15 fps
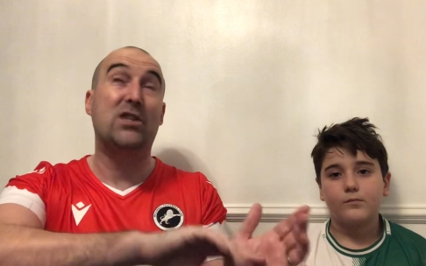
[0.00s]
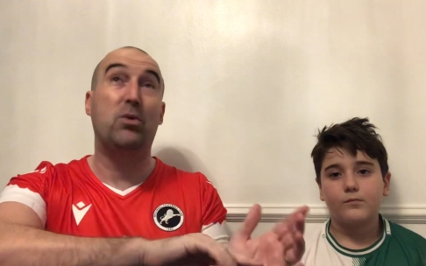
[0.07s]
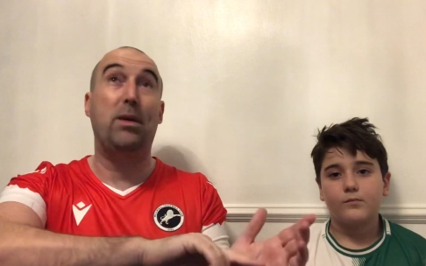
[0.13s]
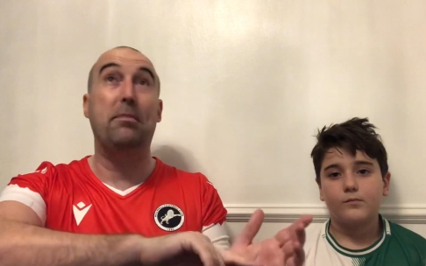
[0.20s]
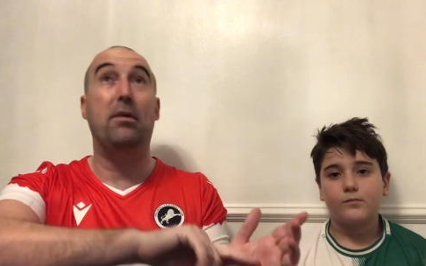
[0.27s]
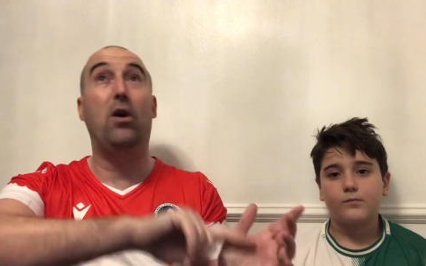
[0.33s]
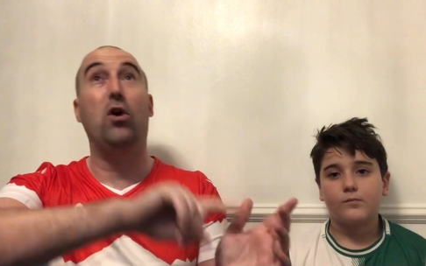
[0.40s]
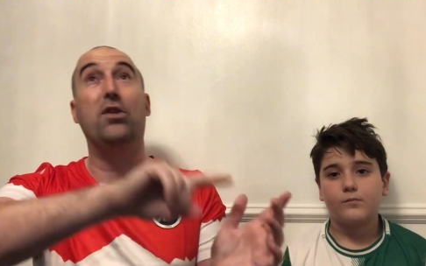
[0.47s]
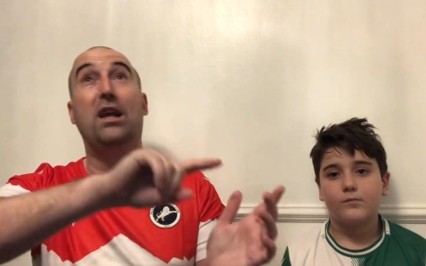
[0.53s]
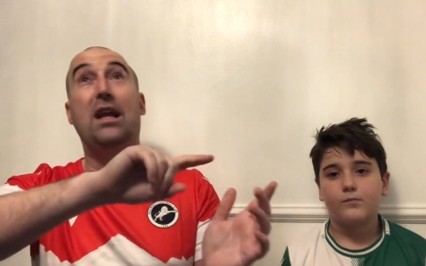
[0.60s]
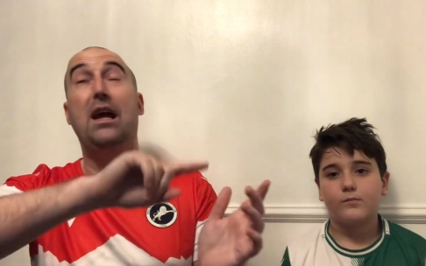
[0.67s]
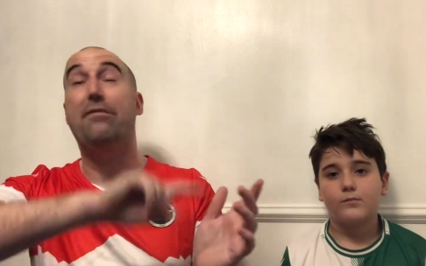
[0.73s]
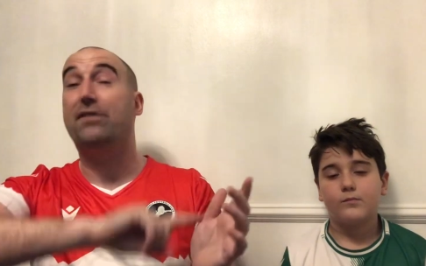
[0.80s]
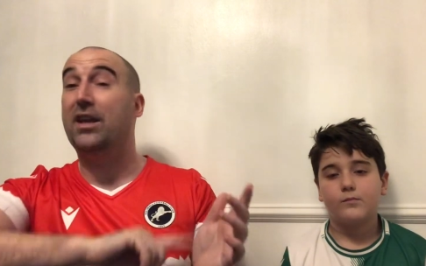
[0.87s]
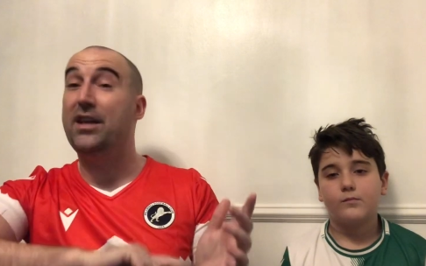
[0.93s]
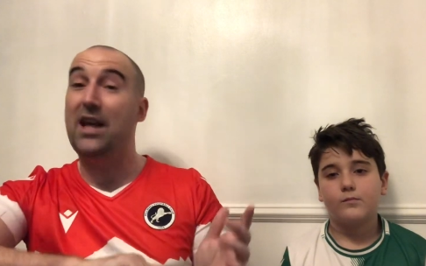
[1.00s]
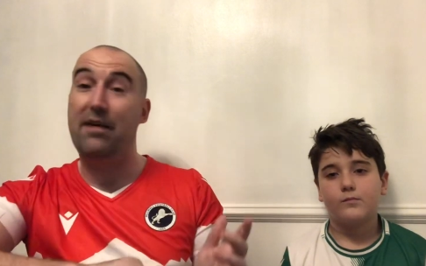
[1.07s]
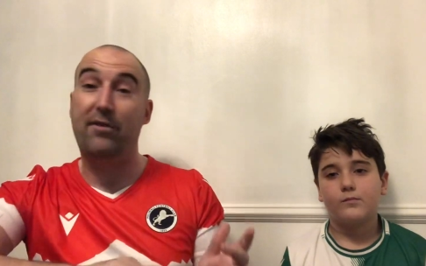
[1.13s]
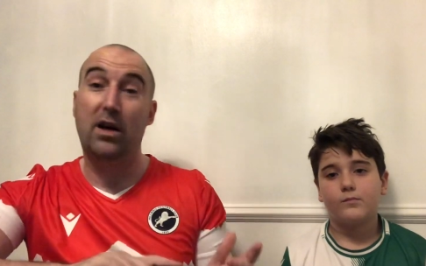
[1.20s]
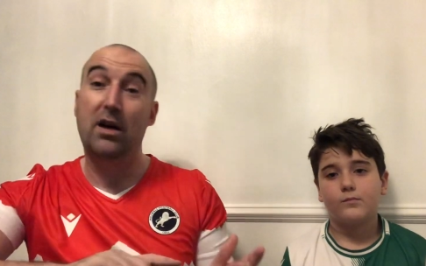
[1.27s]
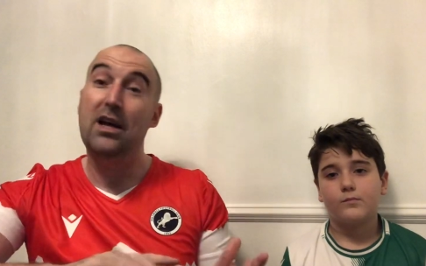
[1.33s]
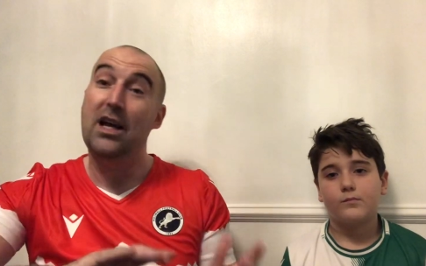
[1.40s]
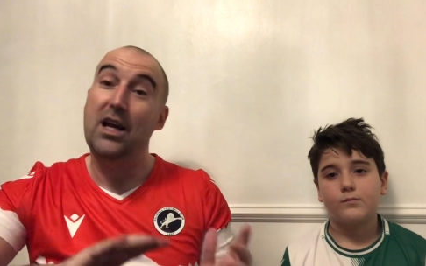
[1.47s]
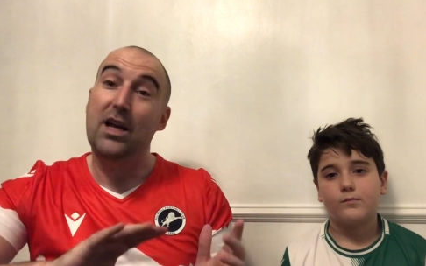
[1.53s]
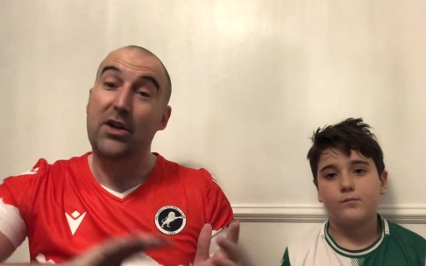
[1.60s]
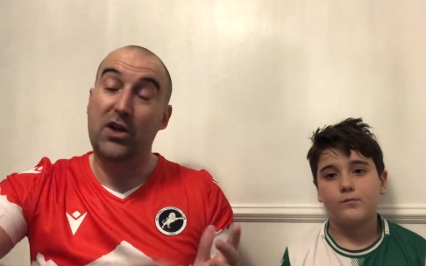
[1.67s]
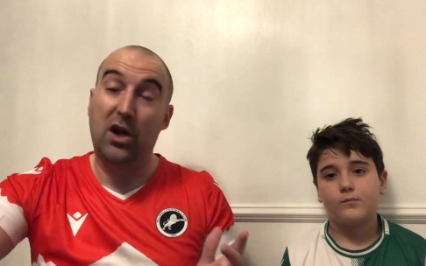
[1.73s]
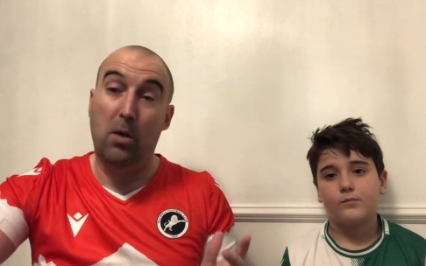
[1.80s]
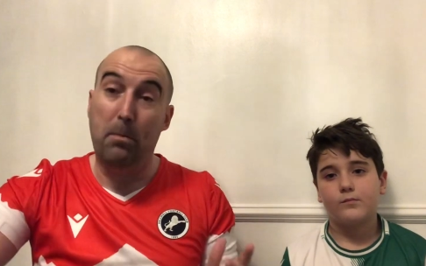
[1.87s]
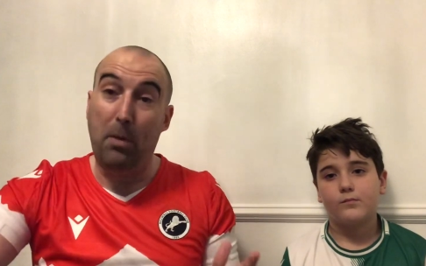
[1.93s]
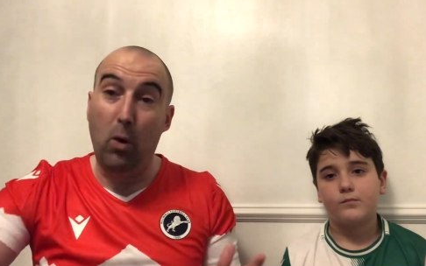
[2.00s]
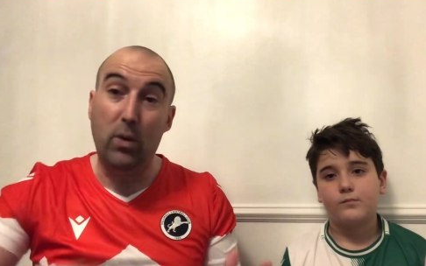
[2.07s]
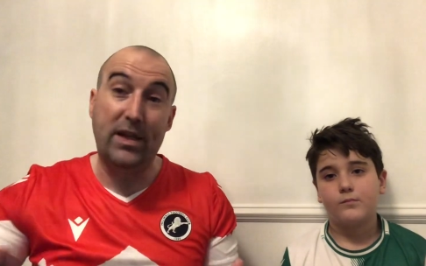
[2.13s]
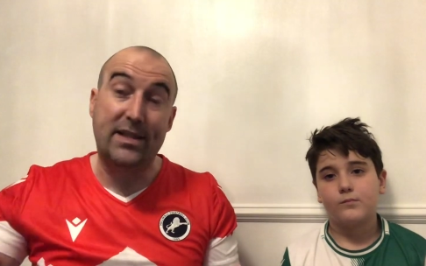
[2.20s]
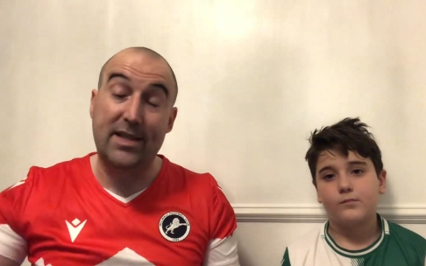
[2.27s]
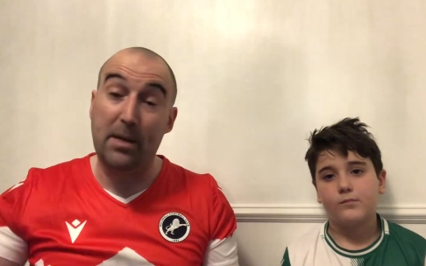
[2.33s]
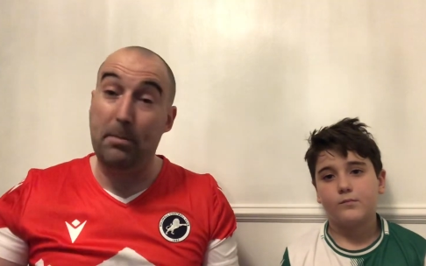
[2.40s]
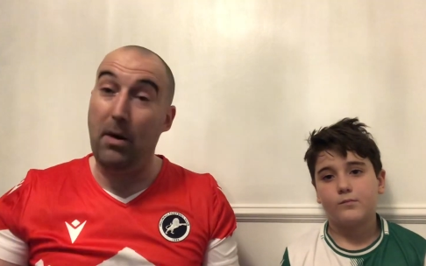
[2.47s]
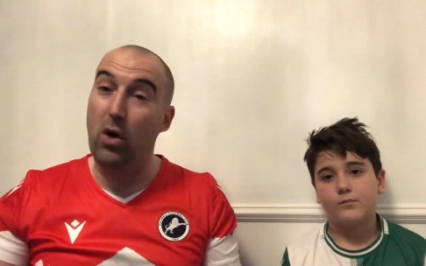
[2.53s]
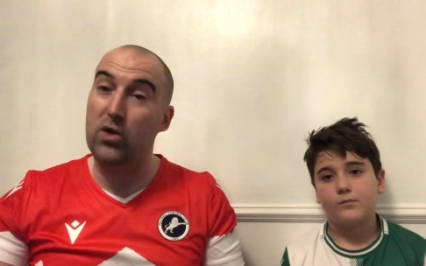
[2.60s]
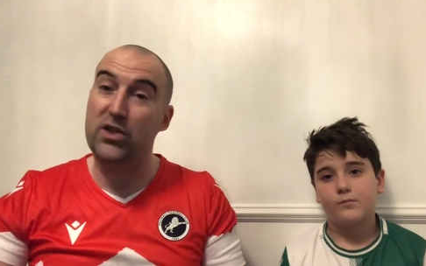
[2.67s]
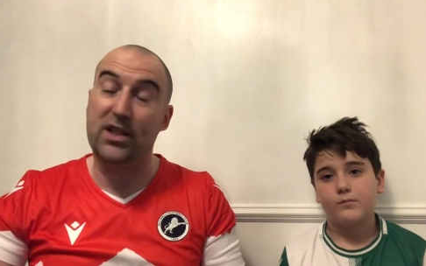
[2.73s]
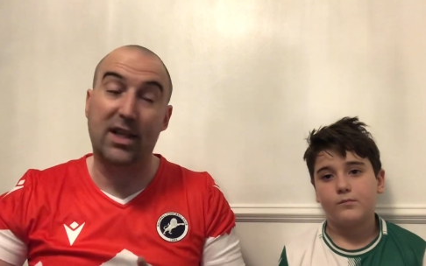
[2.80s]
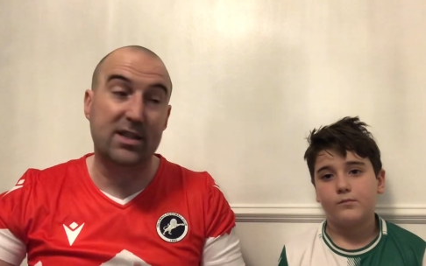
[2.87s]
Speaker 1: to him on the left. Another you know, ball into the box.